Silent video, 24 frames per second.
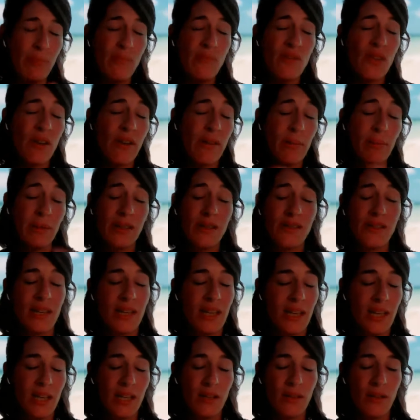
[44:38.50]
sorry because I
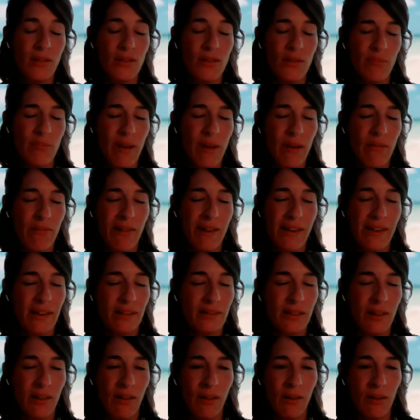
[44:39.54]
didn't know your background
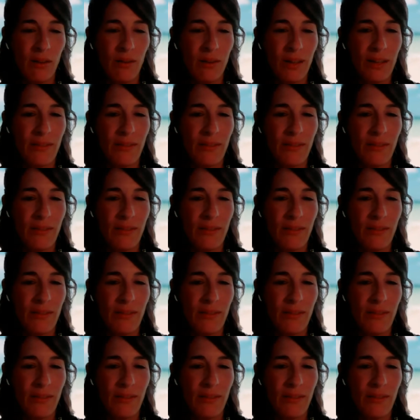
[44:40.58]
at all.